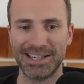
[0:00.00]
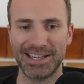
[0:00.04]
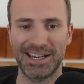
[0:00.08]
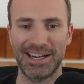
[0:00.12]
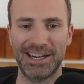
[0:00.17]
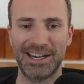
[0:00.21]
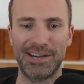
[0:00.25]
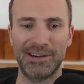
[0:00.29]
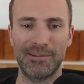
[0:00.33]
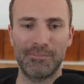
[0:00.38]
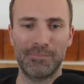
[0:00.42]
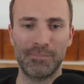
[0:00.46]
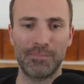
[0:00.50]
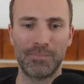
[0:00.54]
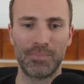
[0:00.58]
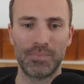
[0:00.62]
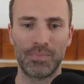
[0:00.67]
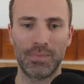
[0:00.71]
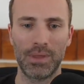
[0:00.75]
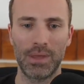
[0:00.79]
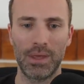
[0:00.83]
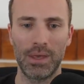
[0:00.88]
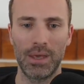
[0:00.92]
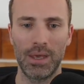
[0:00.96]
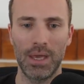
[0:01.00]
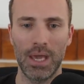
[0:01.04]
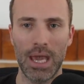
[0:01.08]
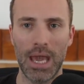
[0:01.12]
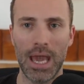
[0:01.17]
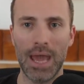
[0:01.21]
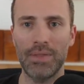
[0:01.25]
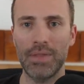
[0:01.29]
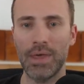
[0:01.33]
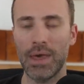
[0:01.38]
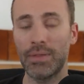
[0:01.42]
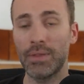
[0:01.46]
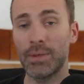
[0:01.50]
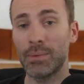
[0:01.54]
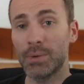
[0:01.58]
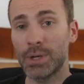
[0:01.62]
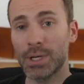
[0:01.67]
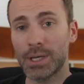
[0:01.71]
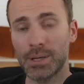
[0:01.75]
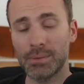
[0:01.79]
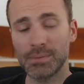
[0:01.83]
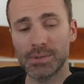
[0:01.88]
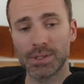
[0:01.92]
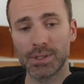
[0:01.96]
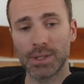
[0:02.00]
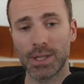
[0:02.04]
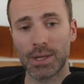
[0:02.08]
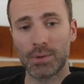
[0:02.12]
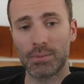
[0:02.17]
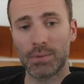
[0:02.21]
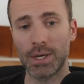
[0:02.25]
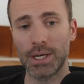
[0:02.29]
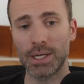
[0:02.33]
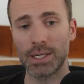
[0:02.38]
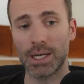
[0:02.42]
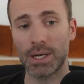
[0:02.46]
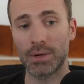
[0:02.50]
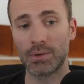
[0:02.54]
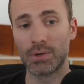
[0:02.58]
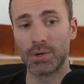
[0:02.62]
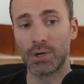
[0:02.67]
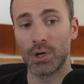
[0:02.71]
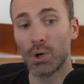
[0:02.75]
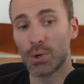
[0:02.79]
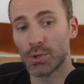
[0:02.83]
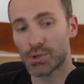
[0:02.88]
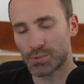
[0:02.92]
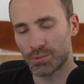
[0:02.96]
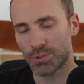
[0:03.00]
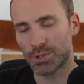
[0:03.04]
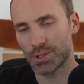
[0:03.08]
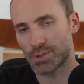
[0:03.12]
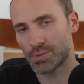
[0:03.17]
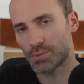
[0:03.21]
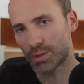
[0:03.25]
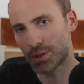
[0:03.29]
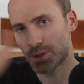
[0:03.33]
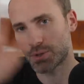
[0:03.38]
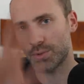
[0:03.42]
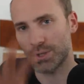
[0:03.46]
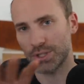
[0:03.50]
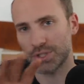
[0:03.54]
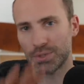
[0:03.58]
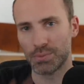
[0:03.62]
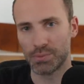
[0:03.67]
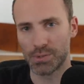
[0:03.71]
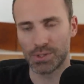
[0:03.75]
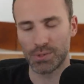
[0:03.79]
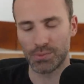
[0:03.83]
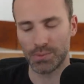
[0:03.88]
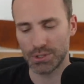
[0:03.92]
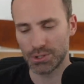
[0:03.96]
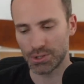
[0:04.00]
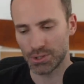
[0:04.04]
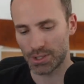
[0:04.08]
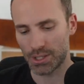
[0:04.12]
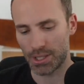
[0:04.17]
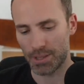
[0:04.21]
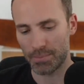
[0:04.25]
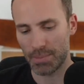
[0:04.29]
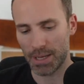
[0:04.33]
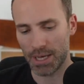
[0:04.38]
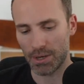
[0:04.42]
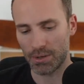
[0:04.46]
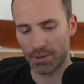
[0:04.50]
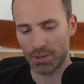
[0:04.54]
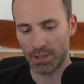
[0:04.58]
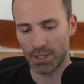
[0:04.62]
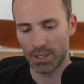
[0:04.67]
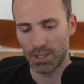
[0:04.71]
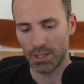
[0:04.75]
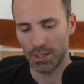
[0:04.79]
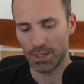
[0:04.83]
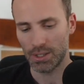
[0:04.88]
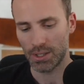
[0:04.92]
Um, and, and then when it comes to like writing down notes, which is what the question was originally about,